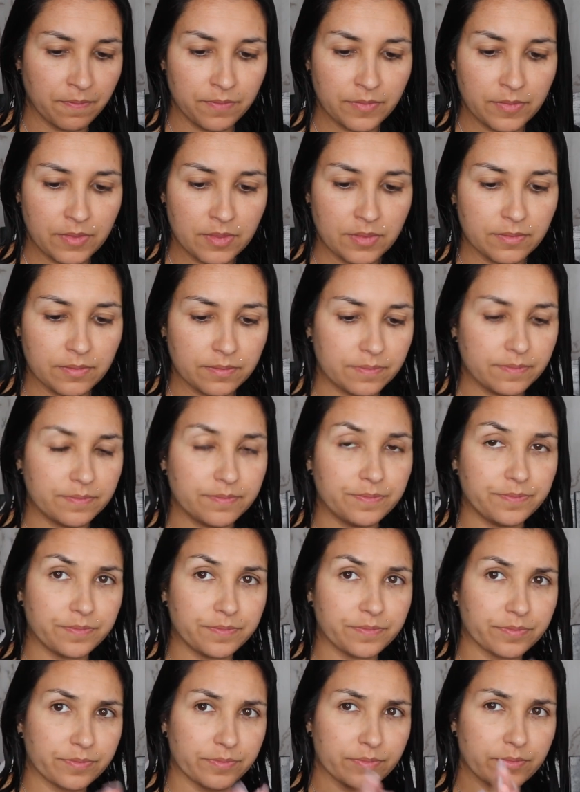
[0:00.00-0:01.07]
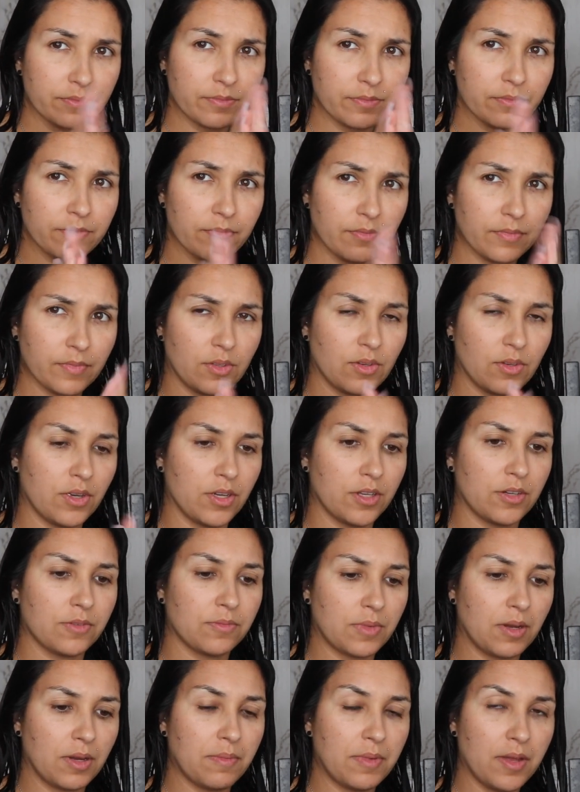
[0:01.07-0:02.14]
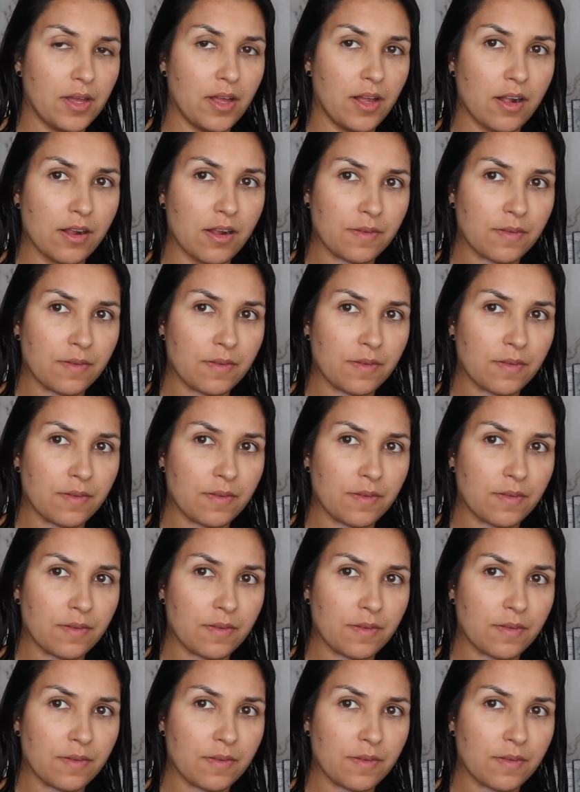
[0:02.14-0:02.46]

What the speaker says: Go ahead and rub it,